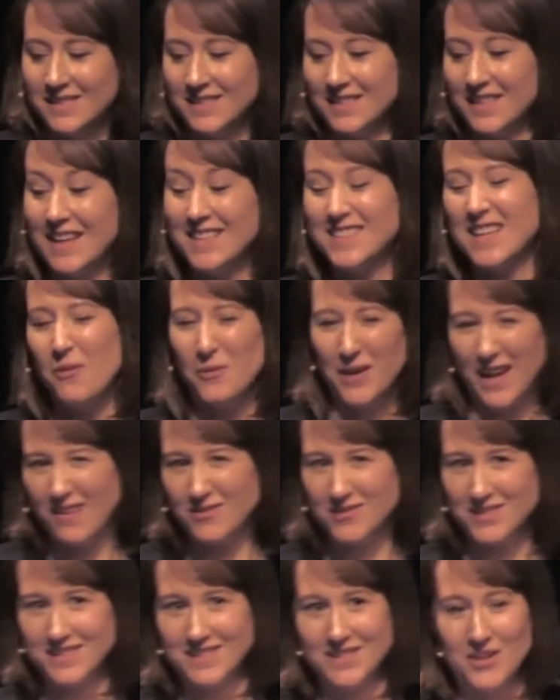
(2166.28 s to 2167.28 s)
So that's how it
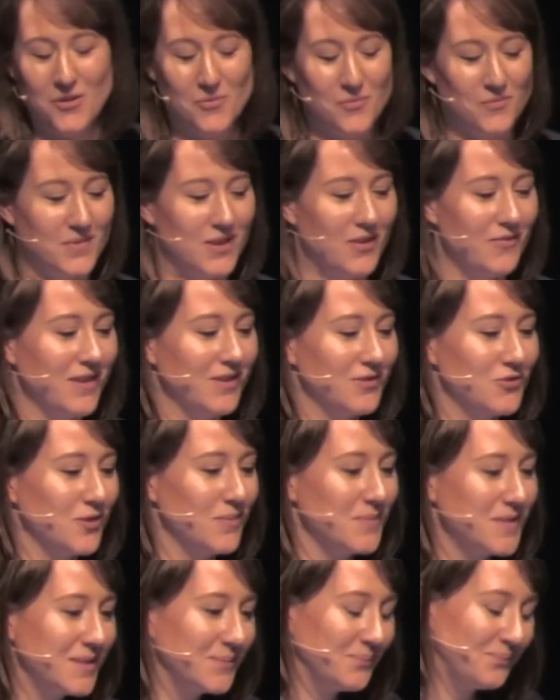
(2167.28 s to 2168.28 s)
counts as no round
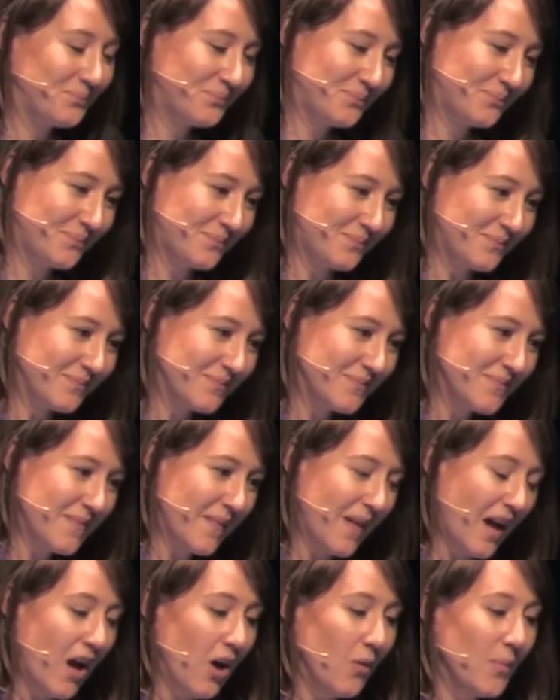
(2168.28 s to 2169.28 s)
trips.
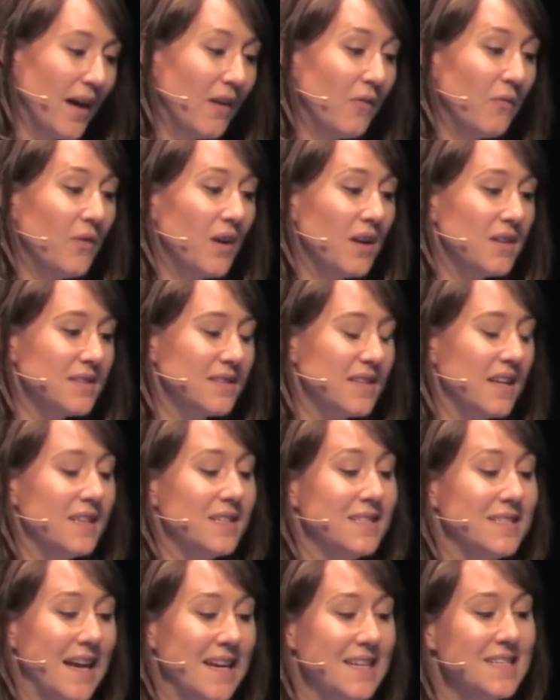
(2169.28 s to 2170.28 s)
That first set
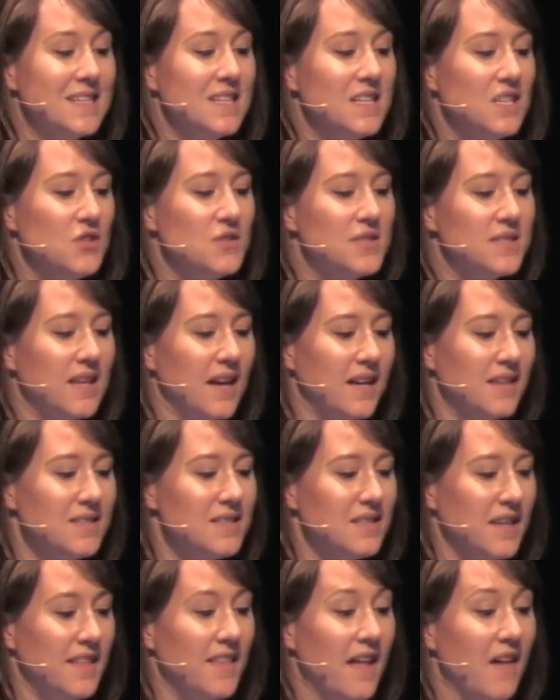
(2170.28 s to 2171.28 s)
of data that you
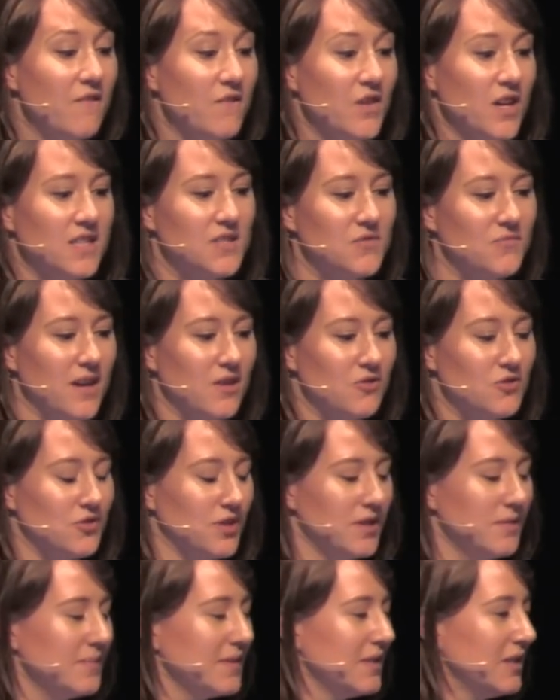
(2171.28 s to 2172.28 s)
send in that first round
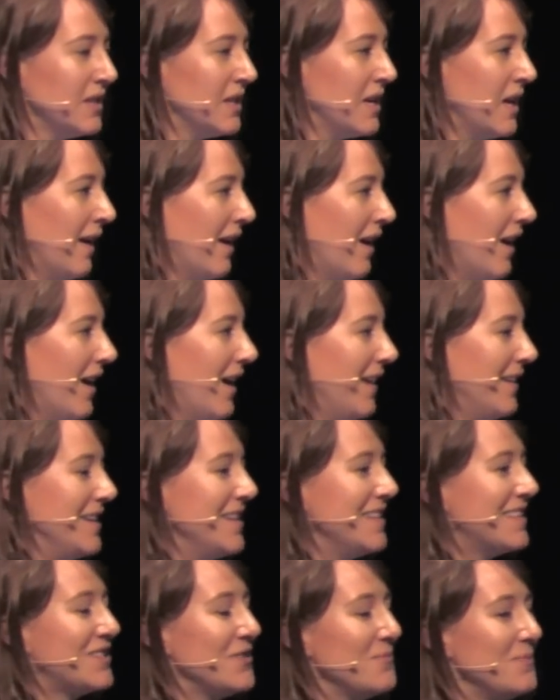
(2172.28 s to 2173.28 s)
trip
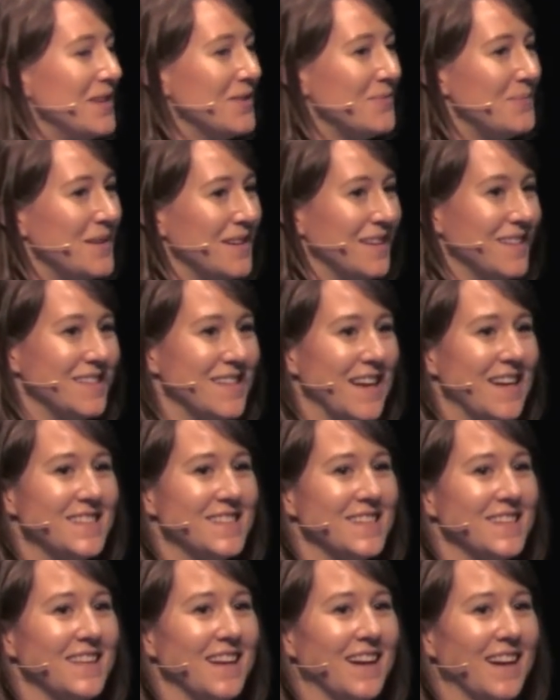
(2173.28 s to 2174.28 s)
needs to be a bit of the
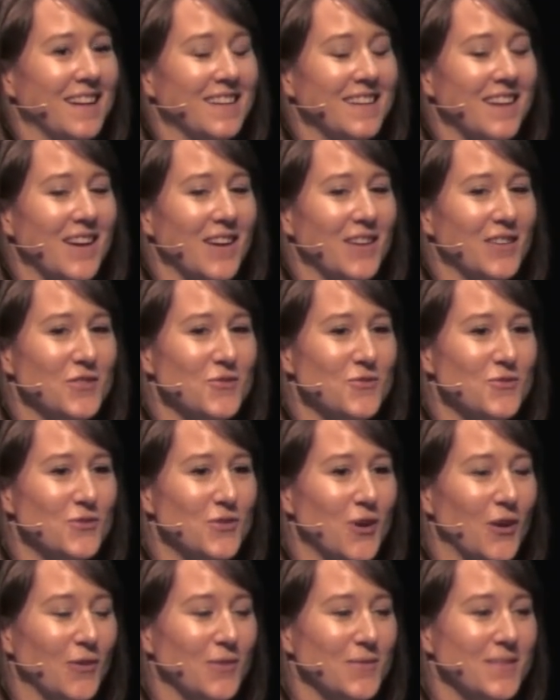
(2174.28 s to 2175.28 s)
data that you
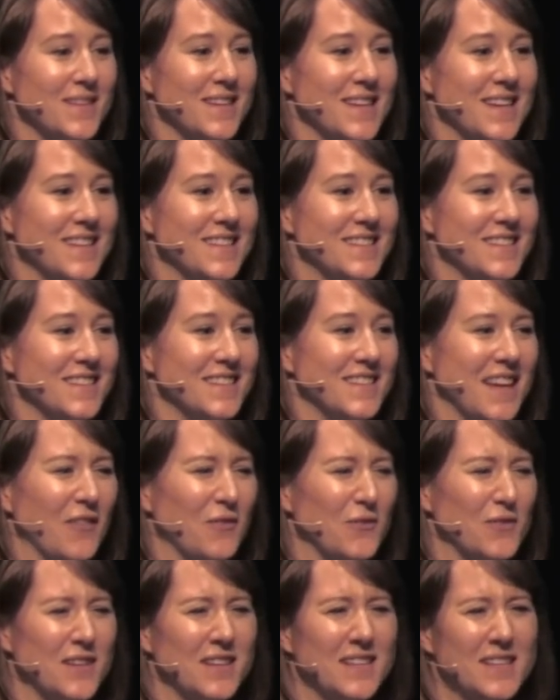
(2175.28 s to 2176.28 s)
don't need to
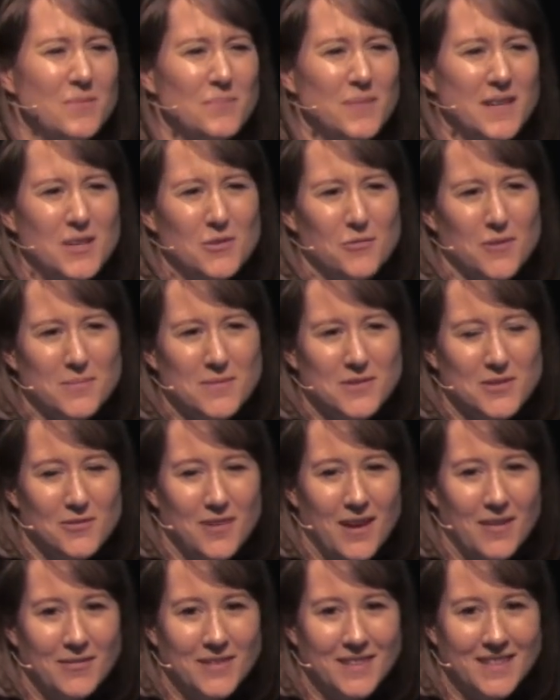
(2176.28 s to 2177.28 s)
definitely be
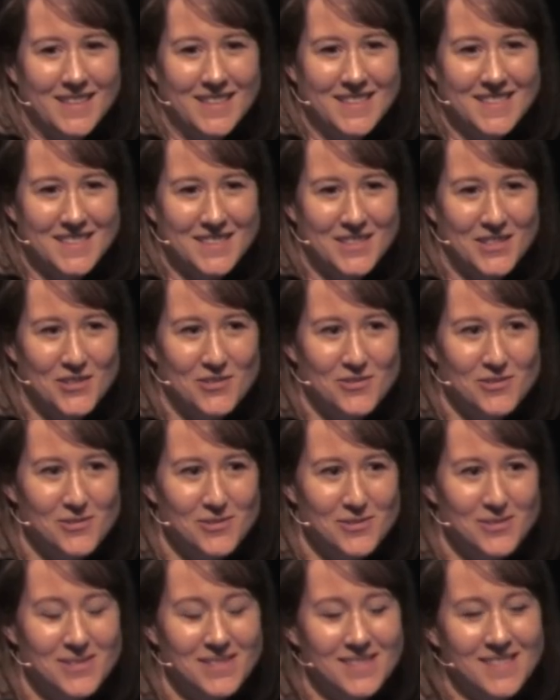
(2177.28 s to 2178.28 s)
cryptographically
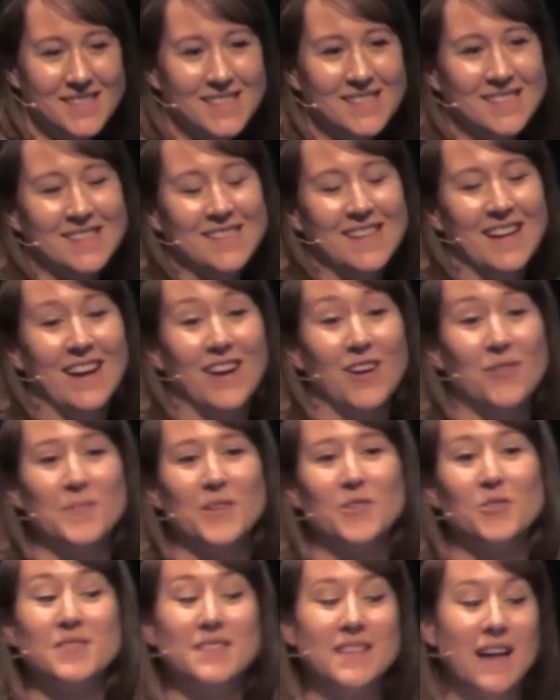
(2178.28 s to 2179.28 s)
secure,
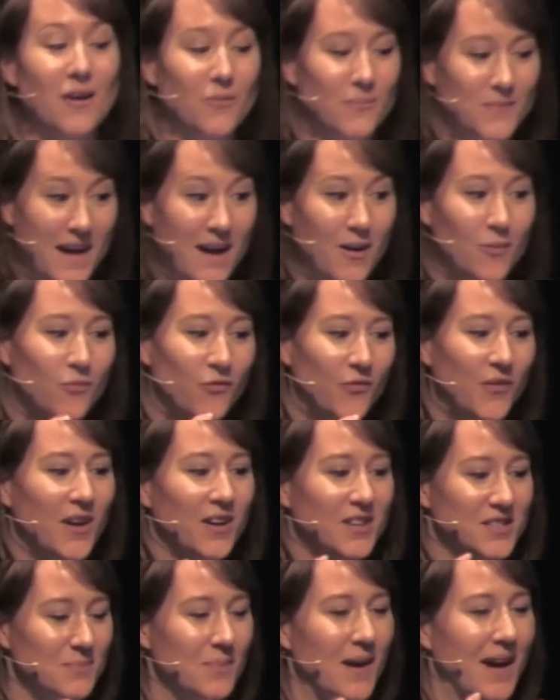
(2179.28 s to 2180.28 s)
because that
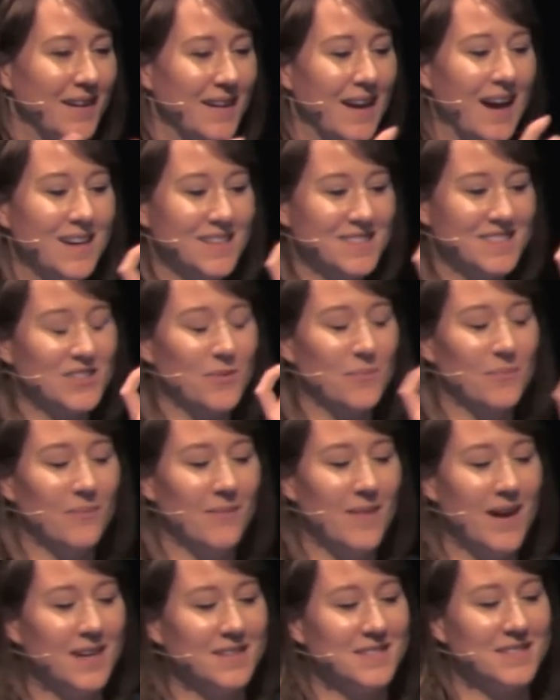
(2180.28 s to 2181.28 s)
first packet has
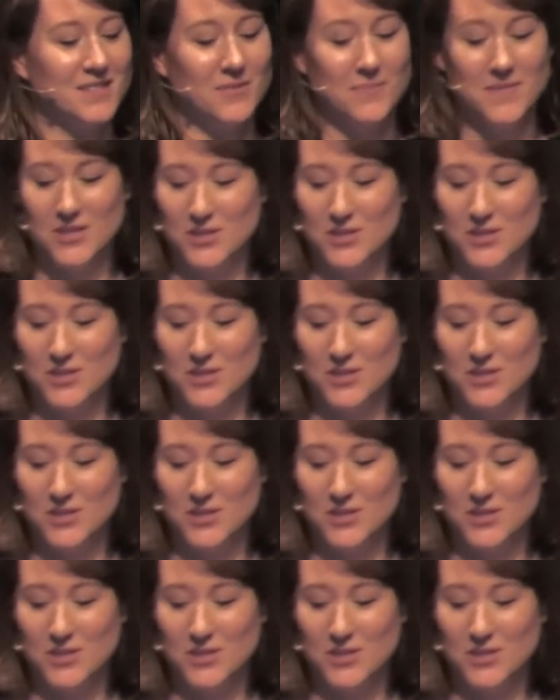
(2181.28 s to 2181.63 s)
some